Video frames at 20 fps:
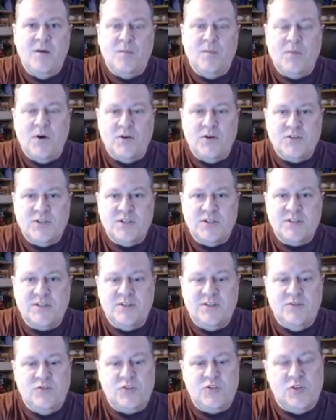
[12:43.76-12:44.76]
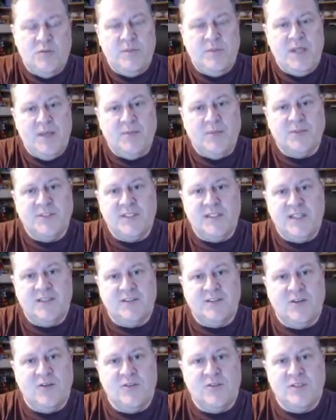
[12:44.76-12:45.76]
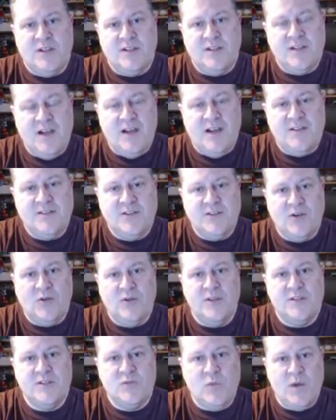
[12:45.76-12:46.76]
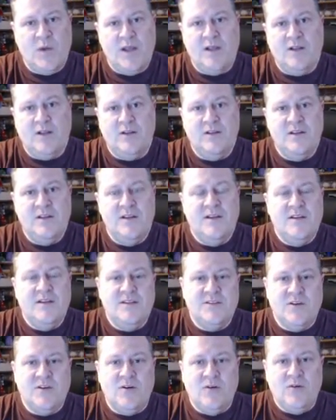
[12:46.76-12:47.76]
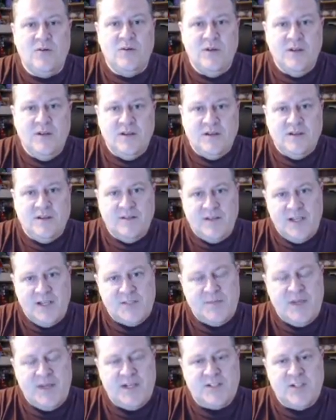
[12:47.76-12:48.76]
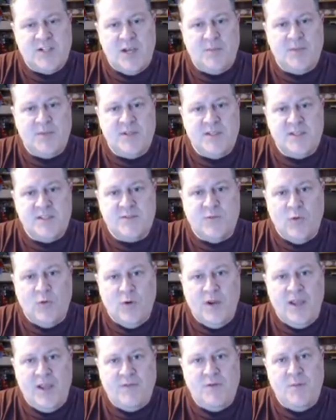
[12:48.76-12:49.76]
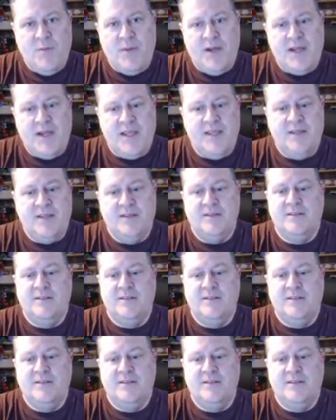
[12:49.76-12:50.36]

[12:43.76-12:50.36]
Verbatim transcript: purchase. You should be able to get those on console as well. So, cosmetic shop is for everybody.